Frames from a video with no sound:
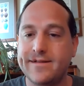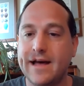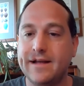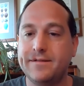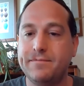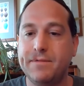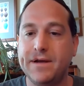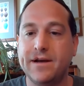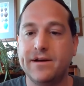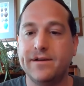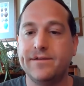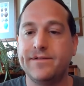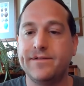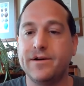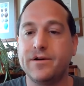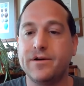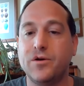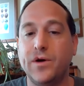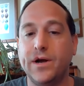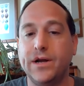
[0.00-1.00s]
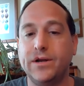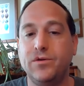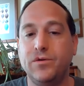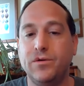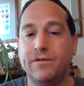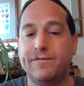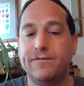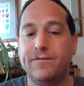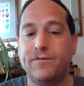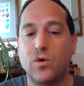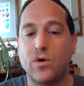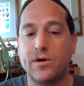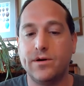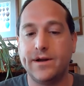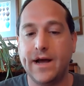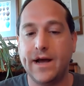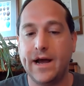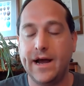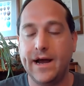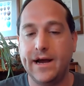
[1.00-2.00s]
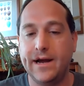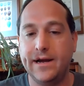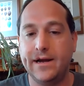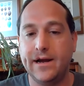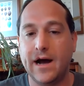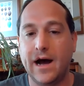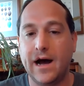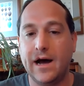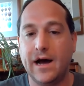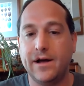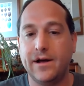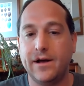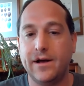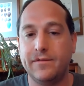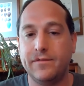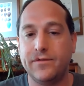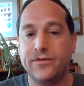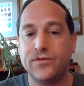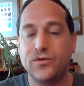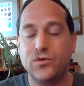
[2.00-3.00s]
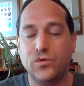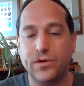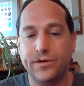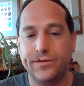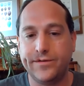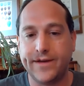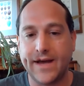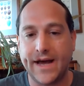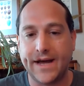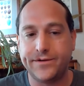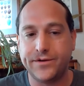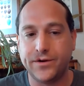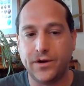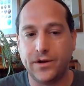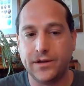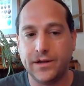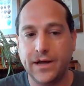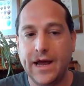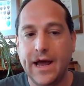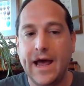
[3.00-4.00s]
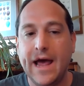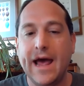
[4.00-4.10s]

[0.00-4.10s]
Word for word: That's because they're going to a four day uh, school schedule.